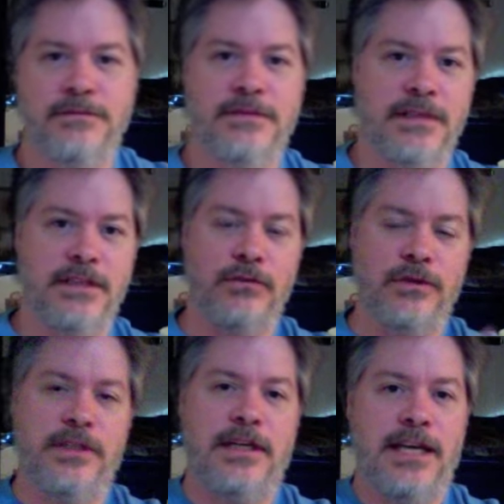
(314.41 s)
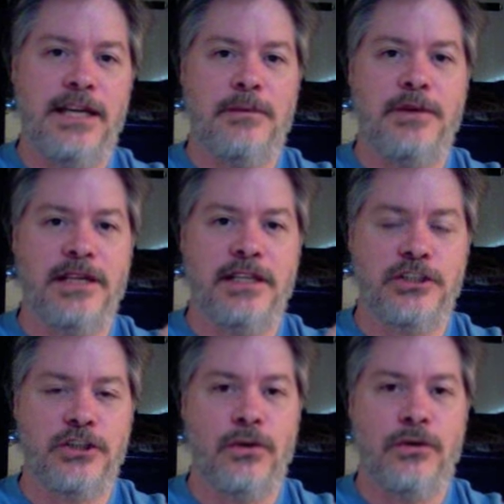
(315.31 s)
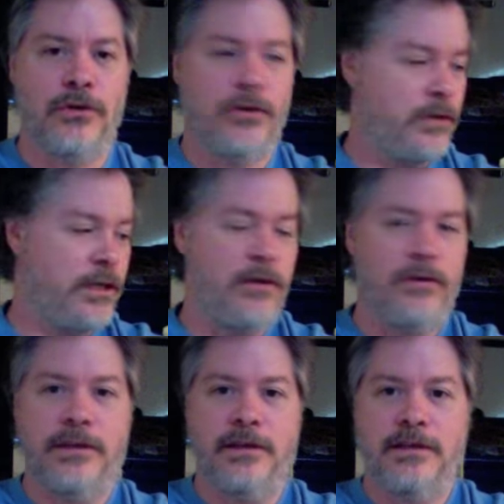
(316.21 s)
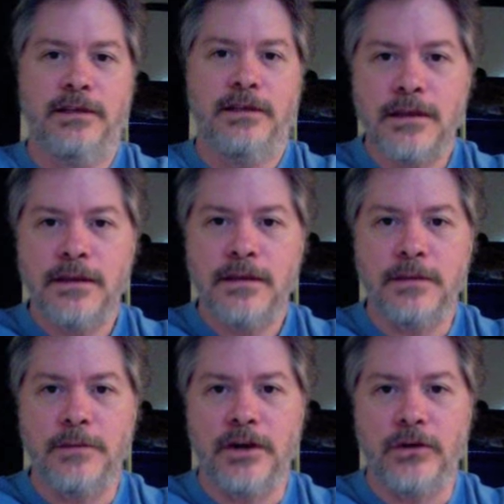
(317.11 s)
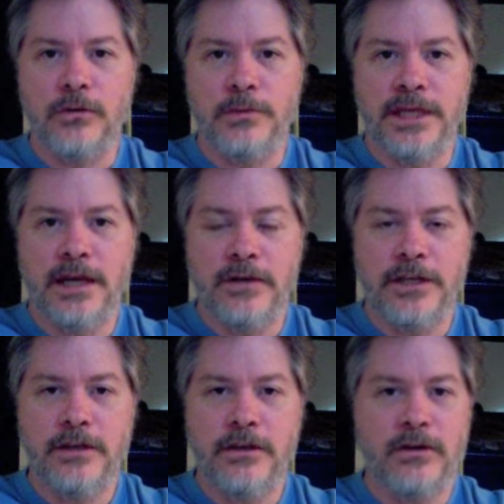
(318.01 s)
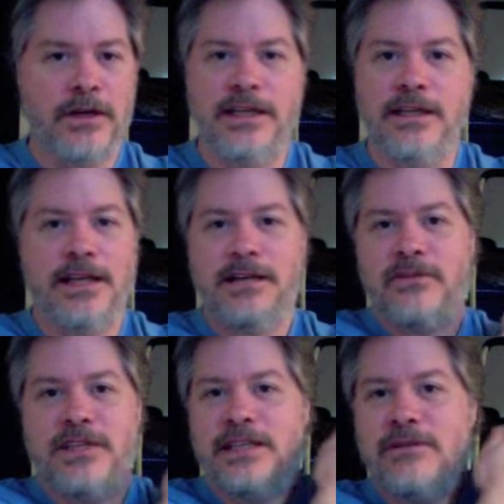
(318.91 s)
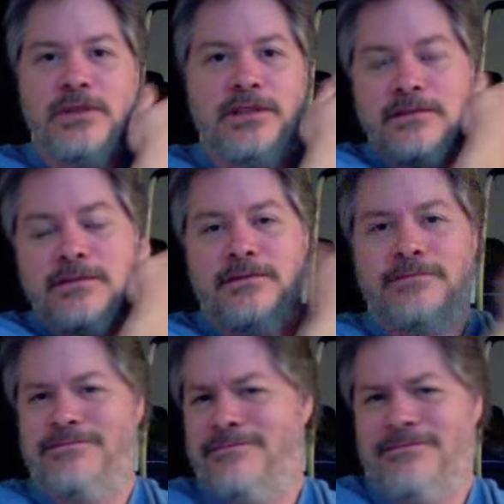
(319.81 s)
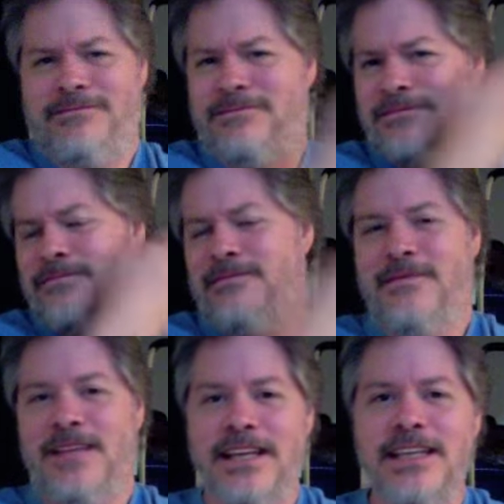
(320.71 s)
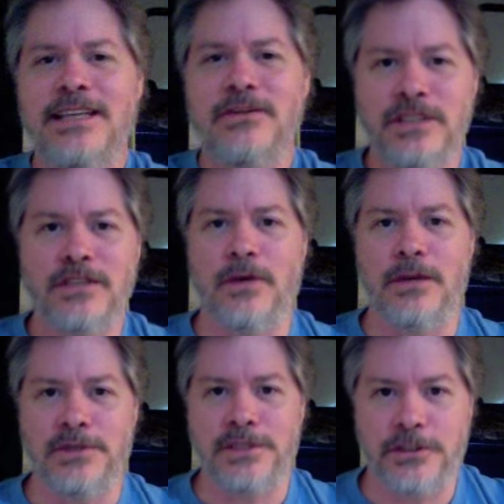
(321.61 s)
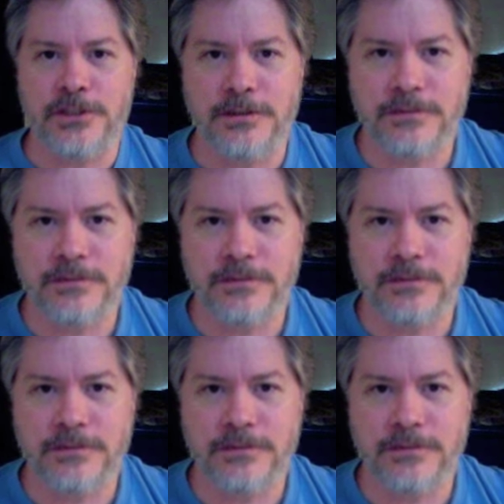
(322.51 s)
it would uh, end up hitting his shoulder, you know, and the the barrel would be out here, and he, I don't think he would. I think he was in the right position.